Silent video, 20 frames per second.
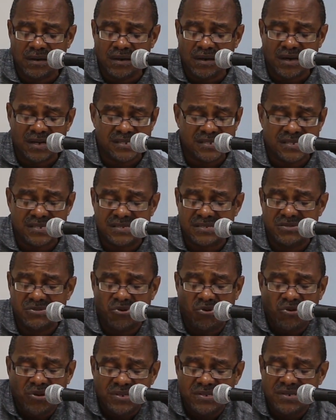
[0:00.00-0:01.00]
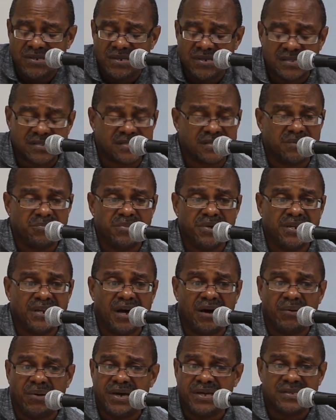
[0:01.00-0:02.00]
because his naughty is to me
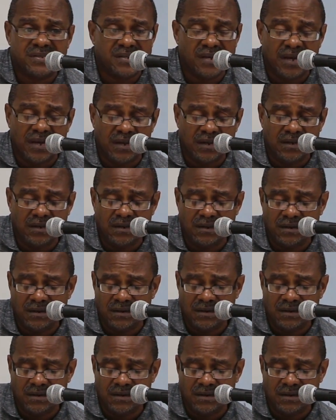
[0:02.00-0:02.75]
now I 10.